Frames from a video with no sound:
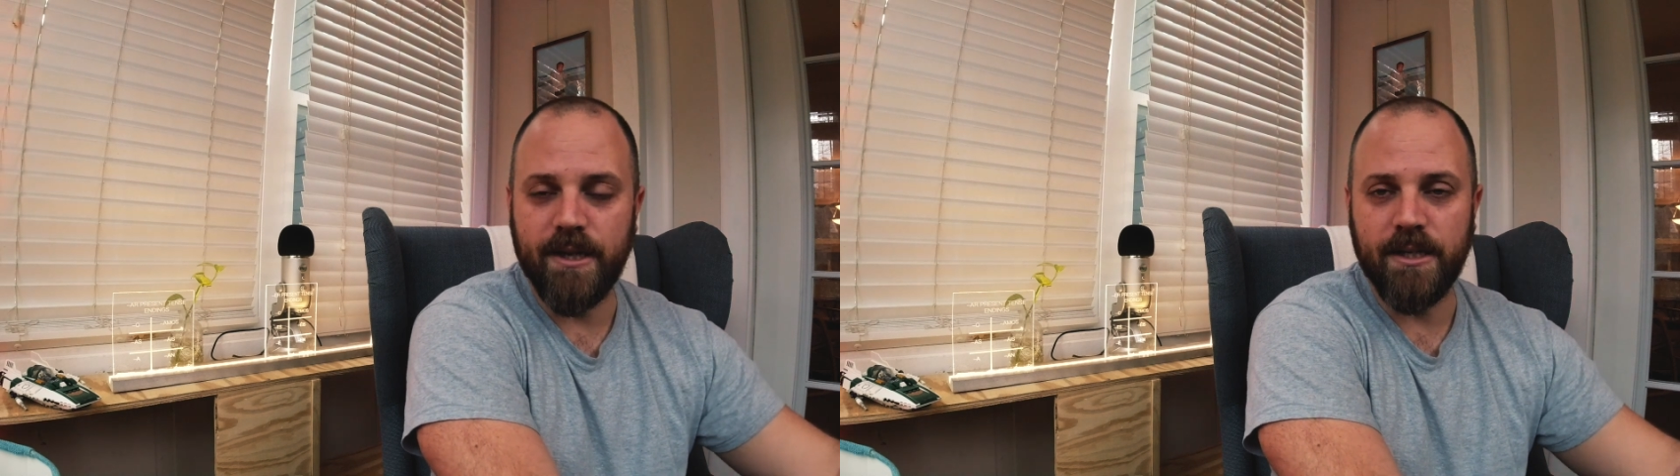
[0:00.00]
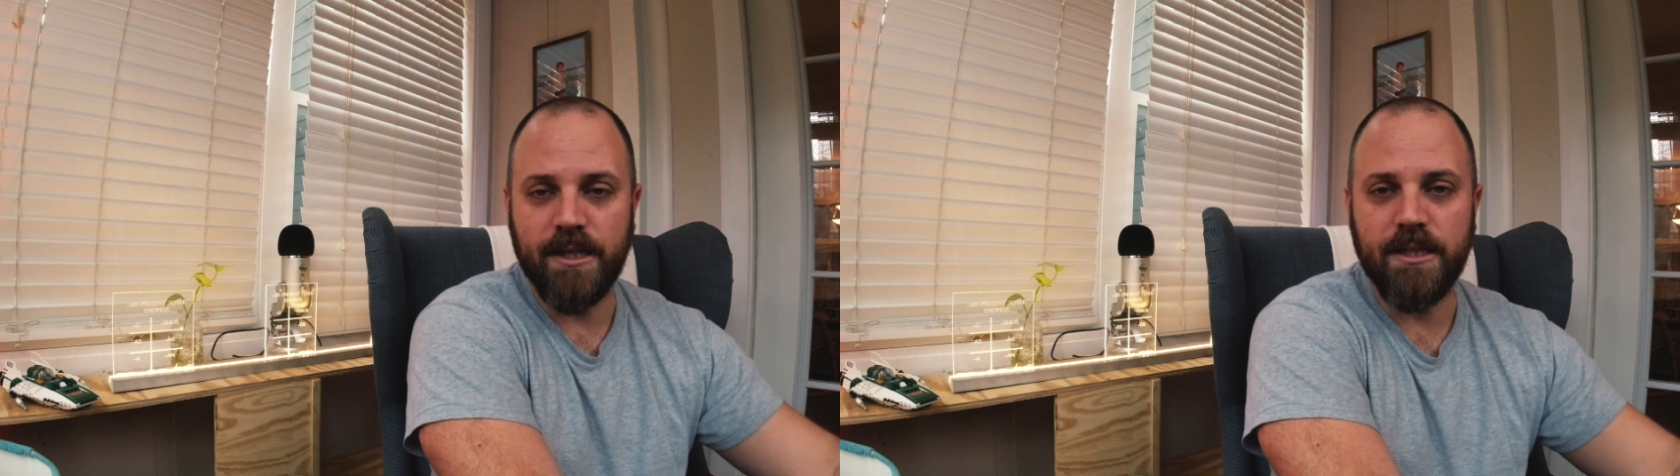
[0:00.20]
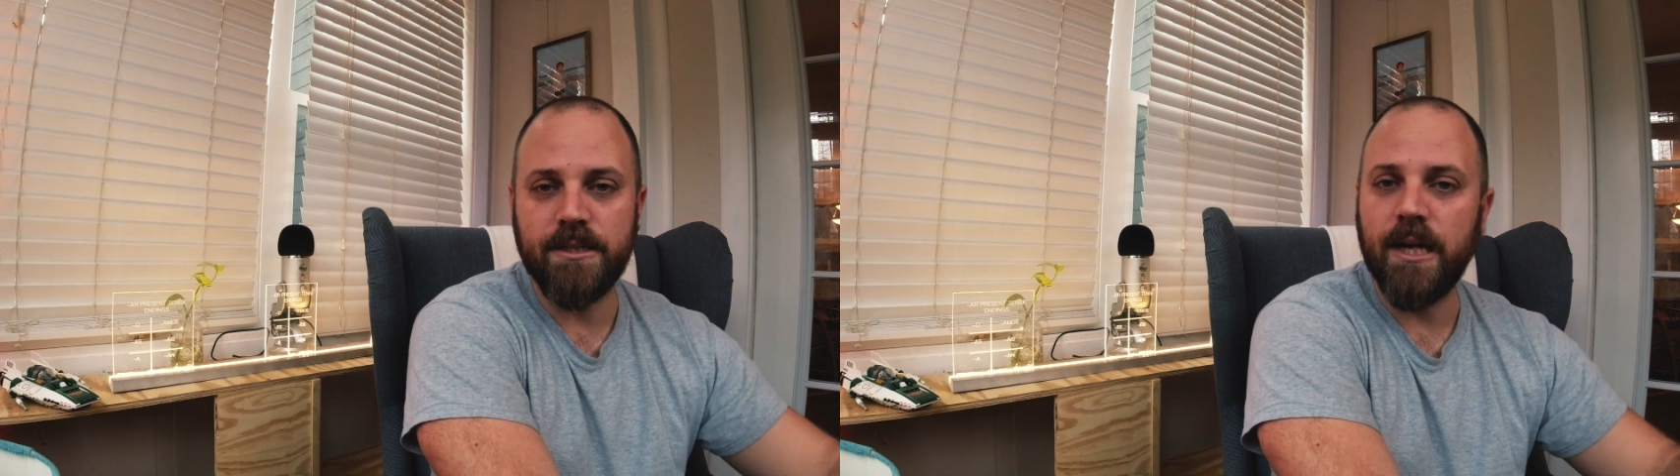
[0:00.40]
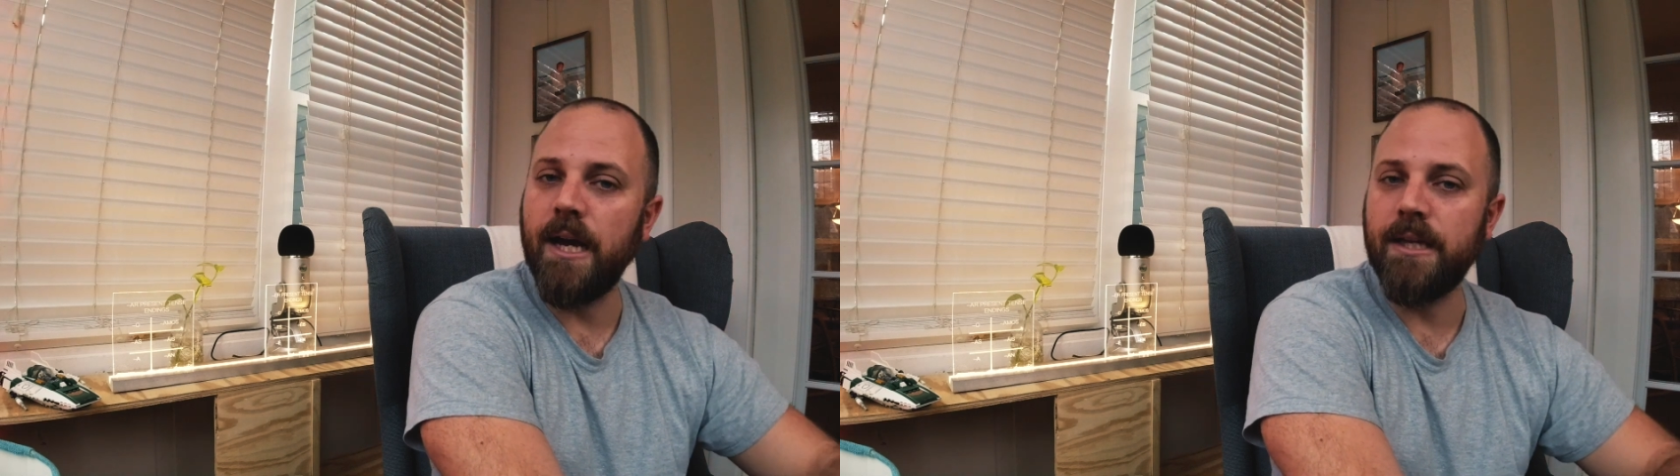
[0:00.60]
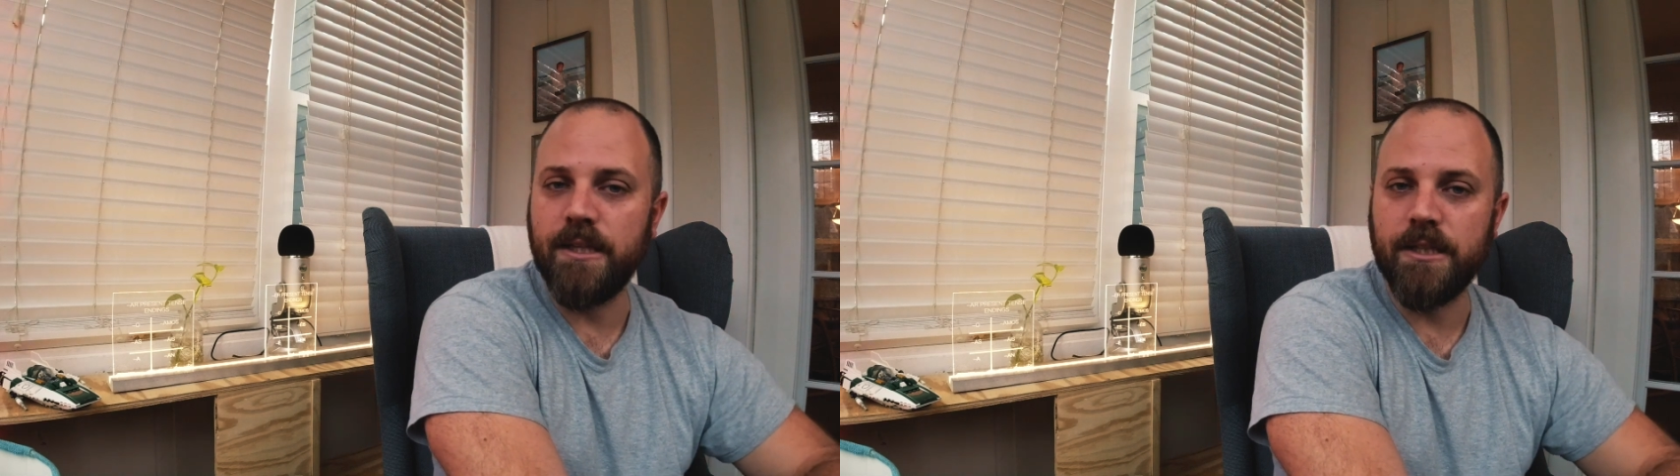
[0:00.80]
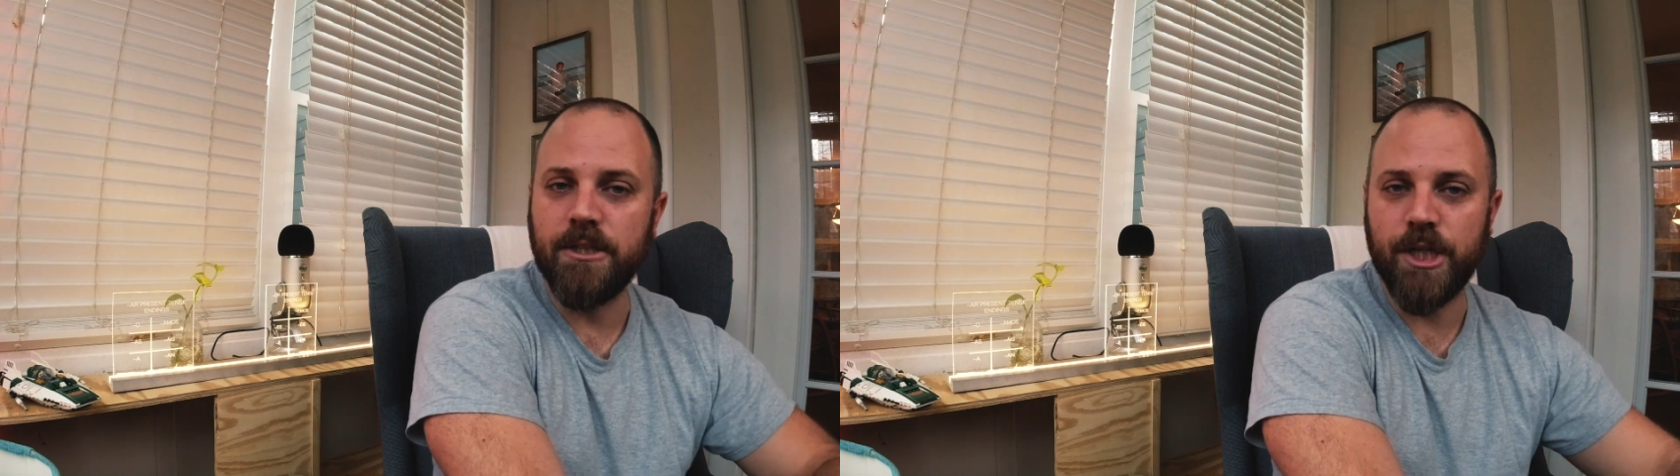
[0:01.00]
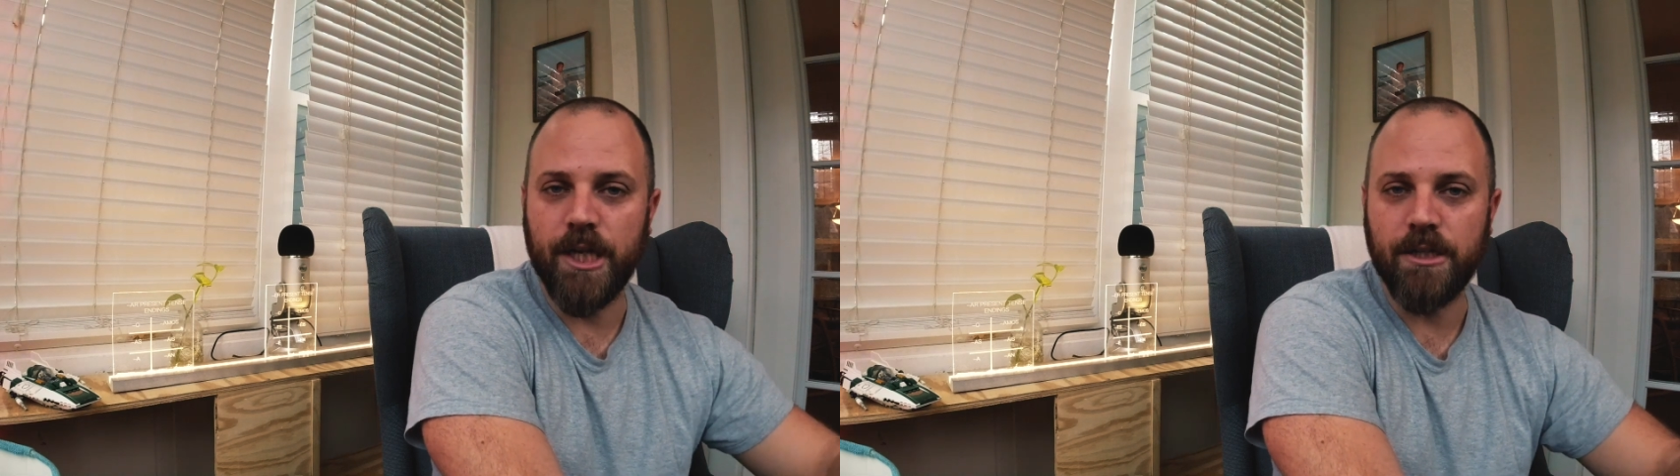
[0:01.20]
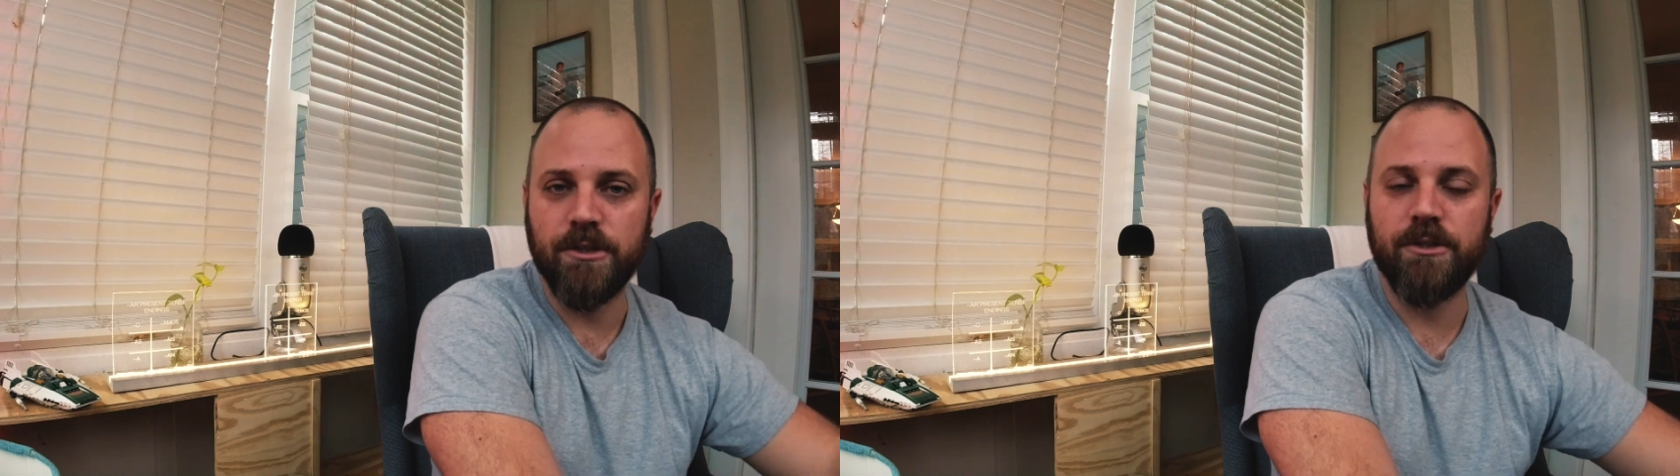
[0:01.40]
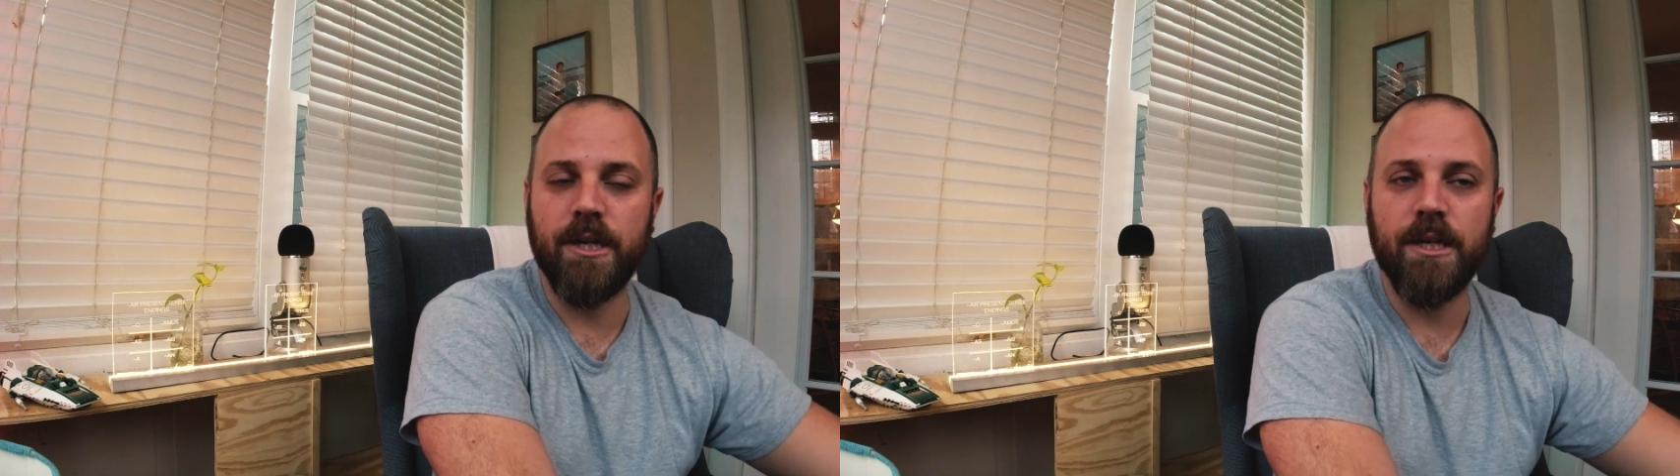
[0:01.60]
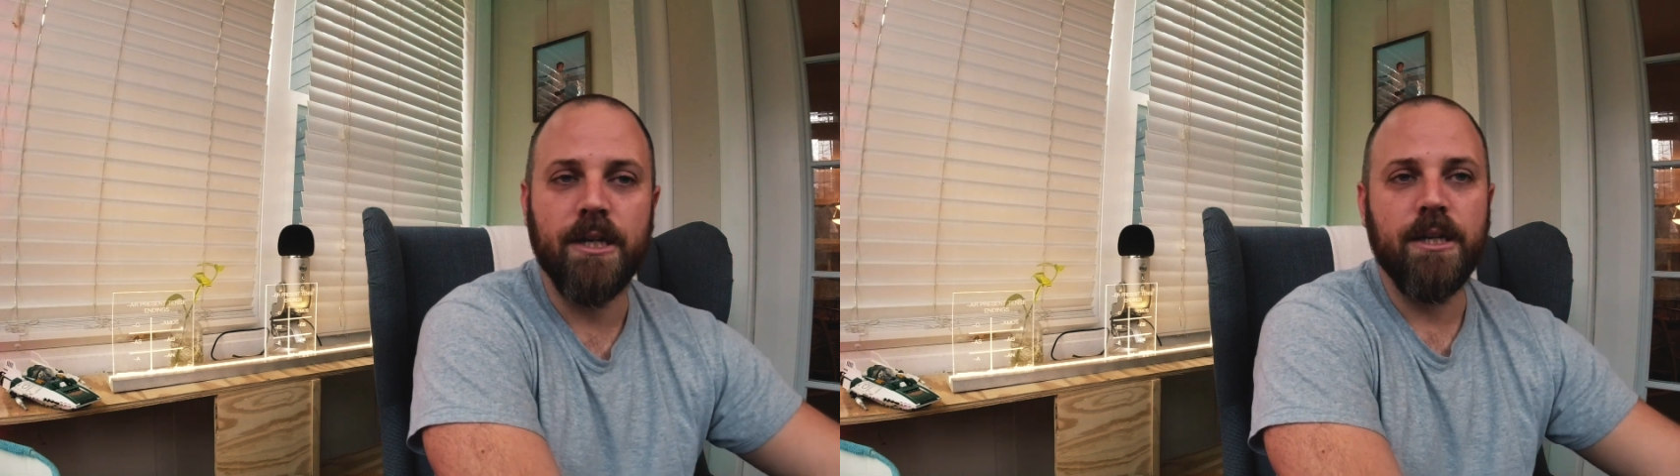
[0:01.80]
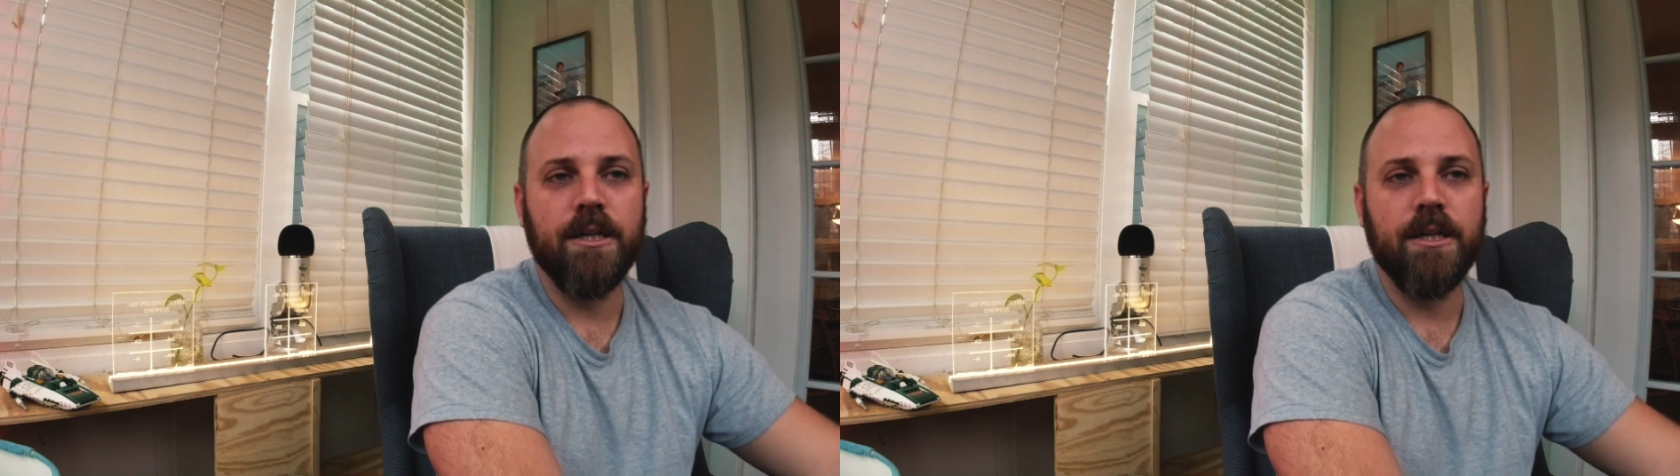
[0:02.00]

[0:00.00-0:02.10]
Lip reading: that E to IE change, right?